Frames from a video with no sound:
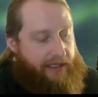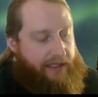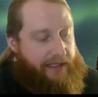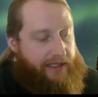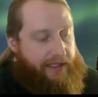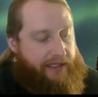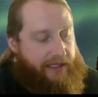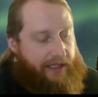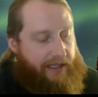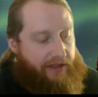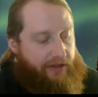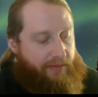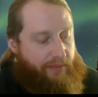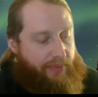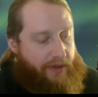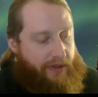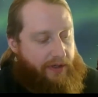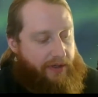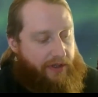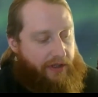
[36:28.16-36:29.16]
The tinder
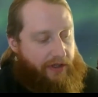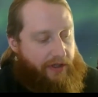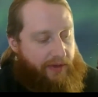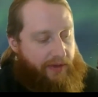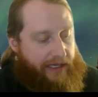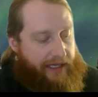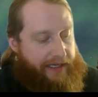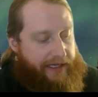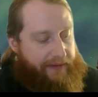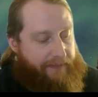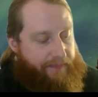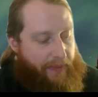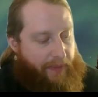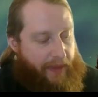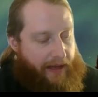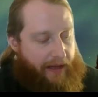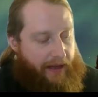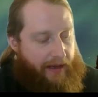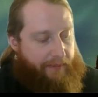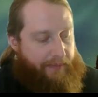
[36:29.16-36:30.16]
burned all right,
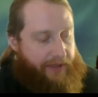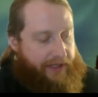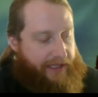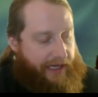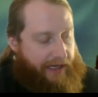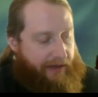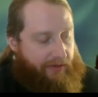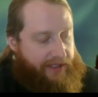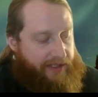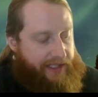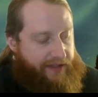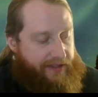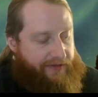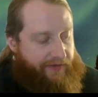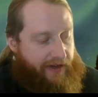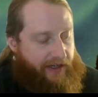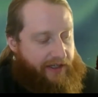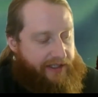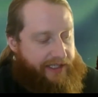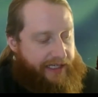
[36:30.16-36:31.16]
but that was as
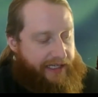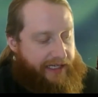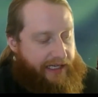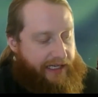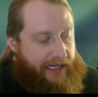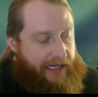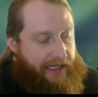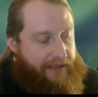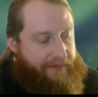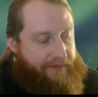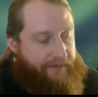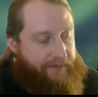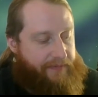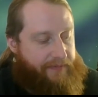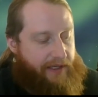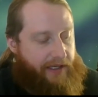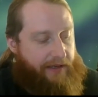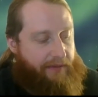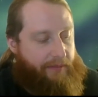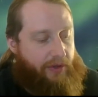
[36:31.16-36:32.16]
far as I got.
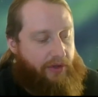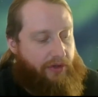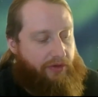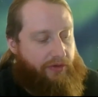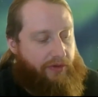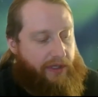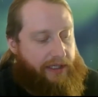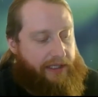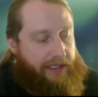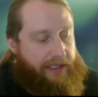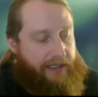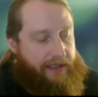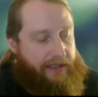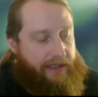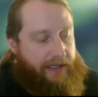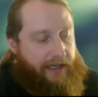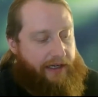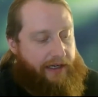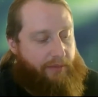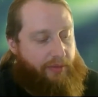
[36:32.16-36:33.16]
I blew on it.
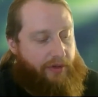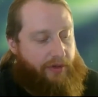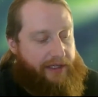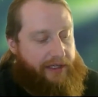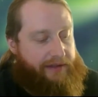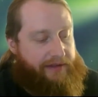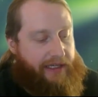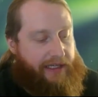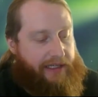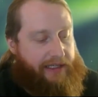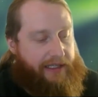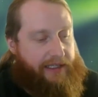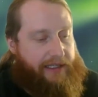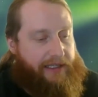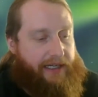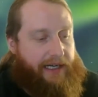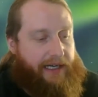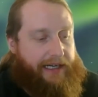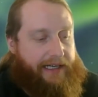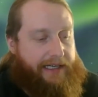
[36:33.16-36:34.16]
I breathed on it.
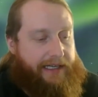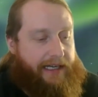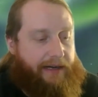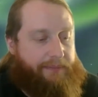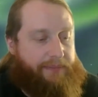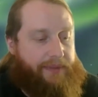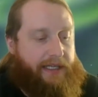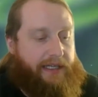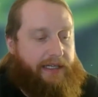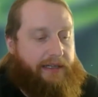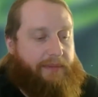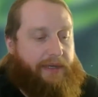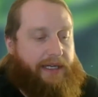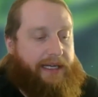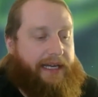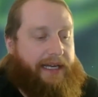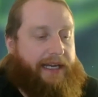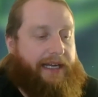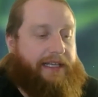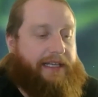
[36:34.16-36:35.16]
I cupped it in my
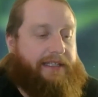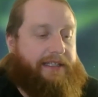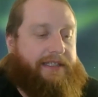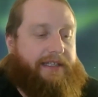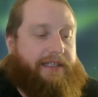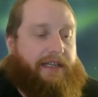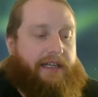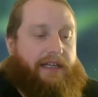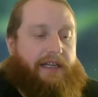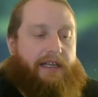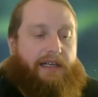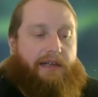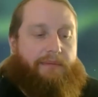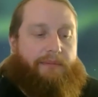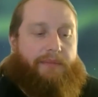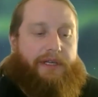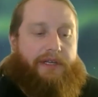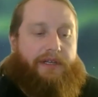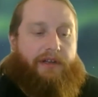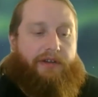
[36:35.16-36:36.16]
hands,
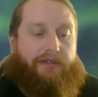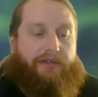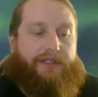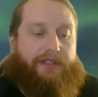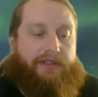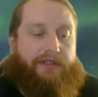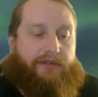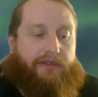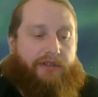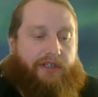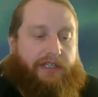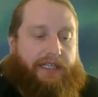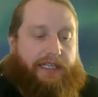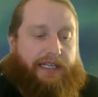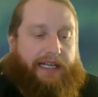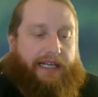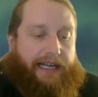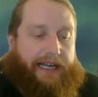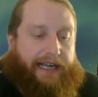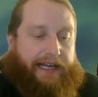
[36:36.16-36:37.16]
but no sooner did
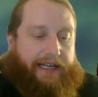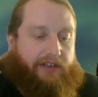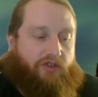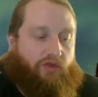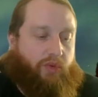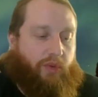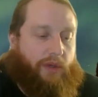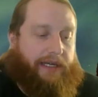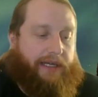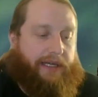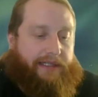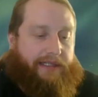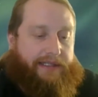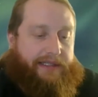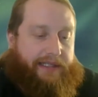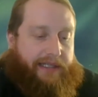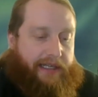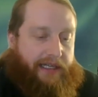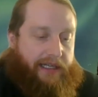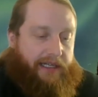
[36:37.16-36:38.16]
I add
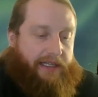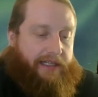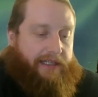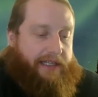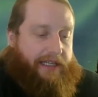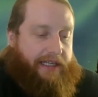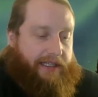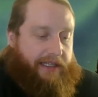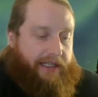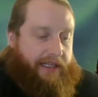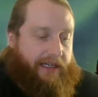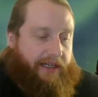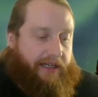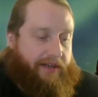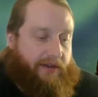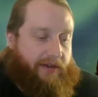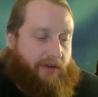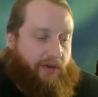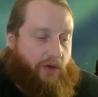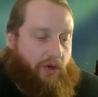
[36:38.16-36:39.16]
twigs than the
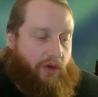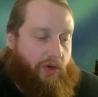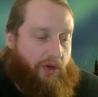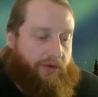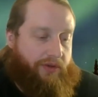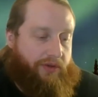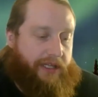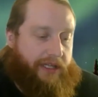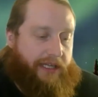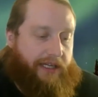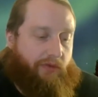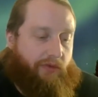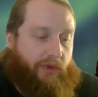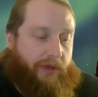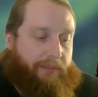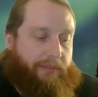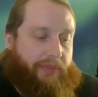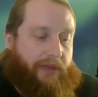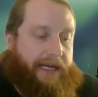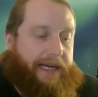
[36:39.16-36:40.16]
whole thing
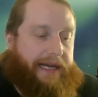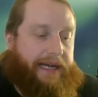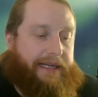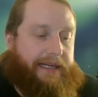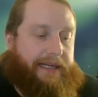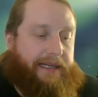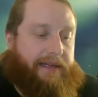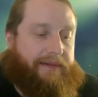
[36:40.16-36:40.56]
went black.